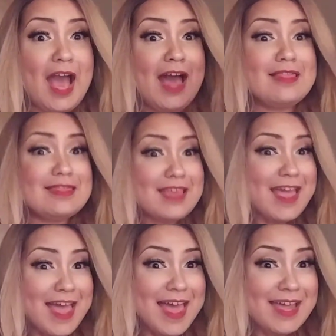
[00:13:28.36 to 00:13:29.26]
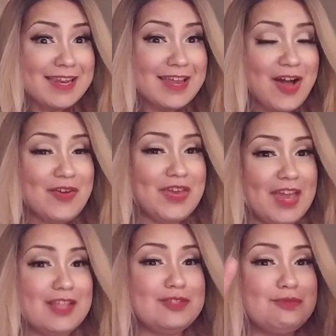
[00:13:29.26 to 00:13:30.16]
And then,
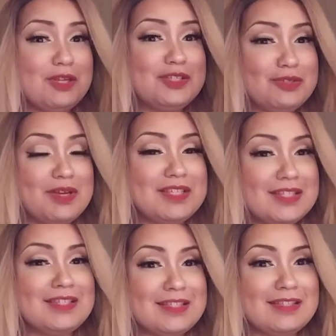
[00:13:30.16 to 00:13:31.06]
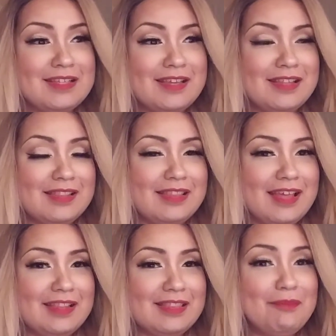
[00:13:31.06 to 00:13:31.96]
okay, I just want to stress this
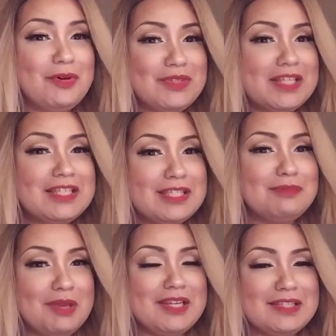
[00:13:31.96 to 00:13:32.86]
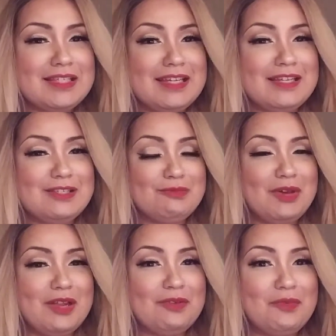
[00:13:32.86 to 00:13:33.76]
that the most anticipated scene is
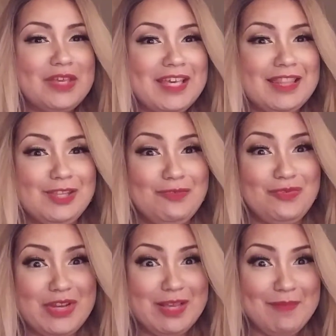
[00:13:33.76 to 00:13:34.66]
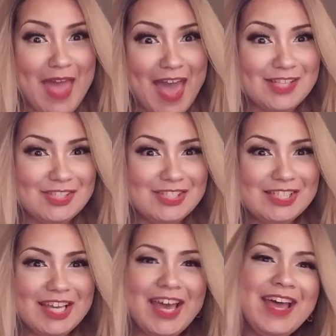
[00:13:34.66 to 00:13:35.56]
when we get the rematch.